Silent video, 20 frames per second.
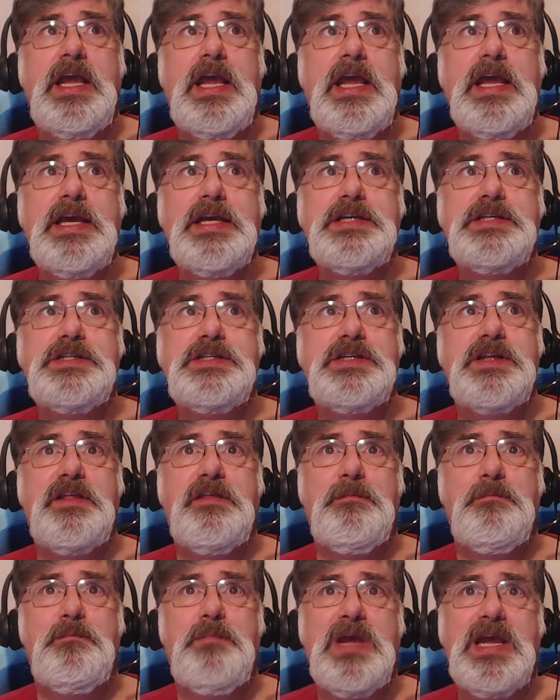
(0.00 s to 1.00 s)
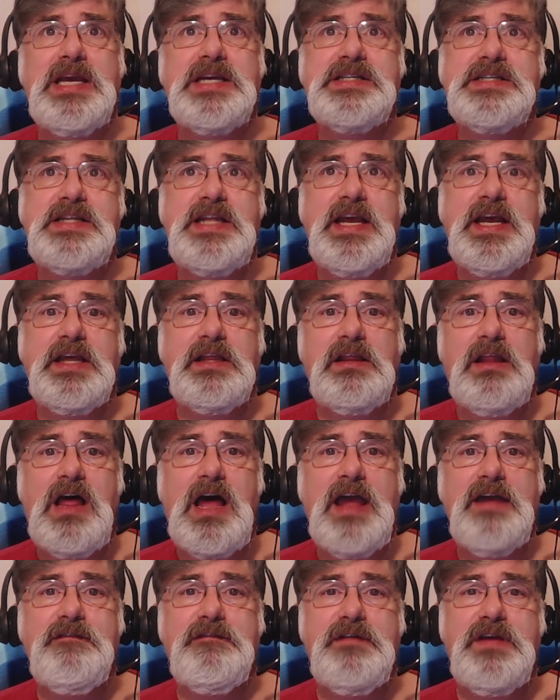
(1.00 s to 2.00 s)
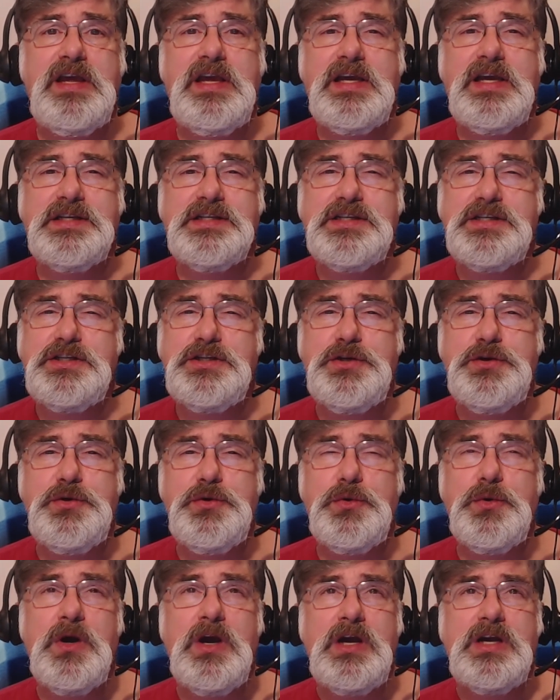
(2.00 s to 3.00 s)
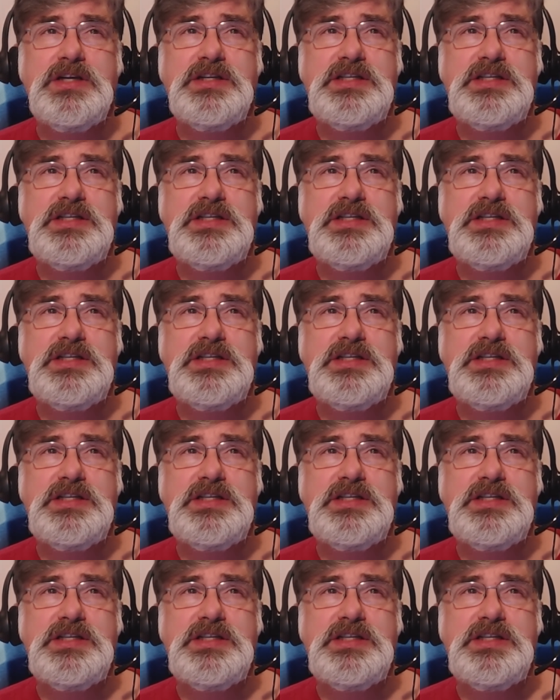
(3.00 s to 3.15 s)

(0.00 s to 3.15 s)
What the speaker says: His biggest thing in life is to